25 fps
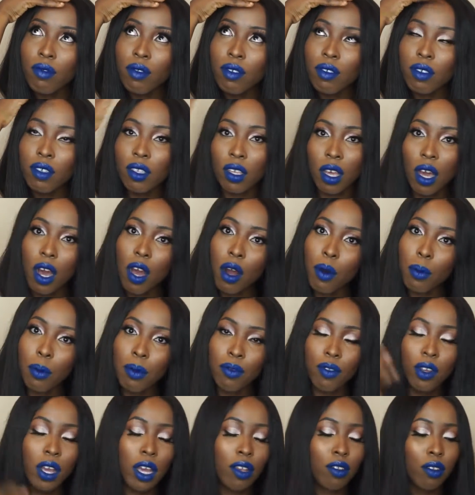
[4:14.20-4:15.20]
scalp
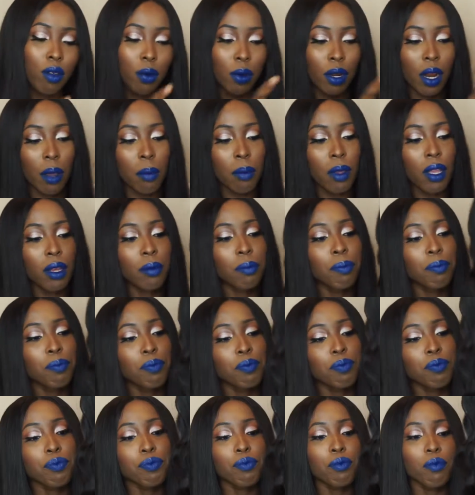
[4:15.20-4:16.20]
you guys know what I
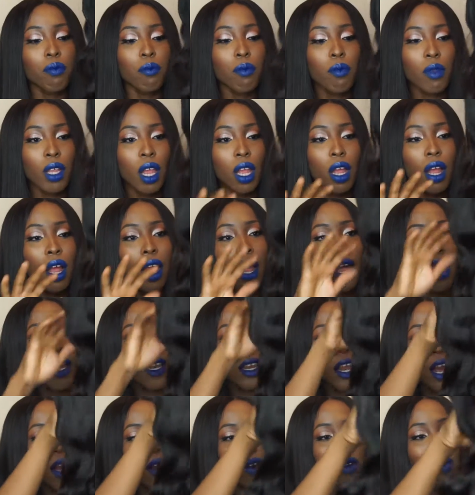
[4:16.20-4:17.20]
mean
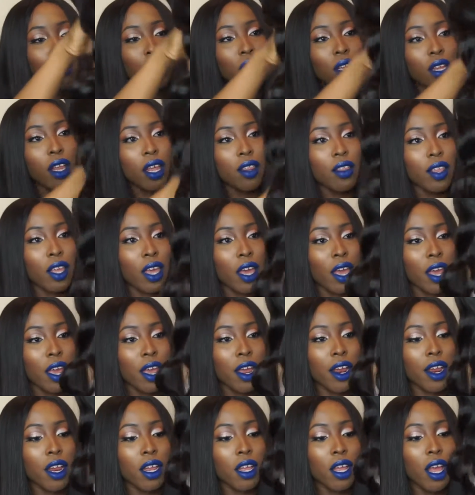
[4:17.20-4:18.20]
now looking at the
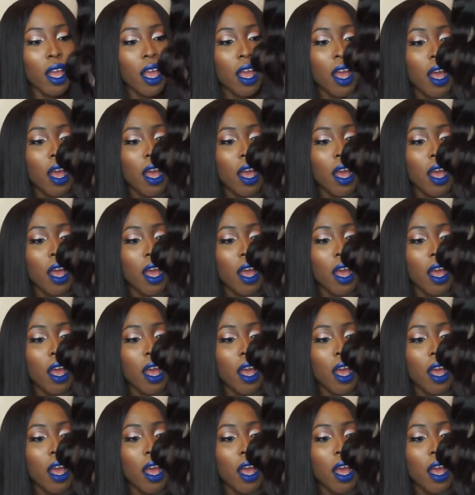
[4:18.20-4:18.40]
hair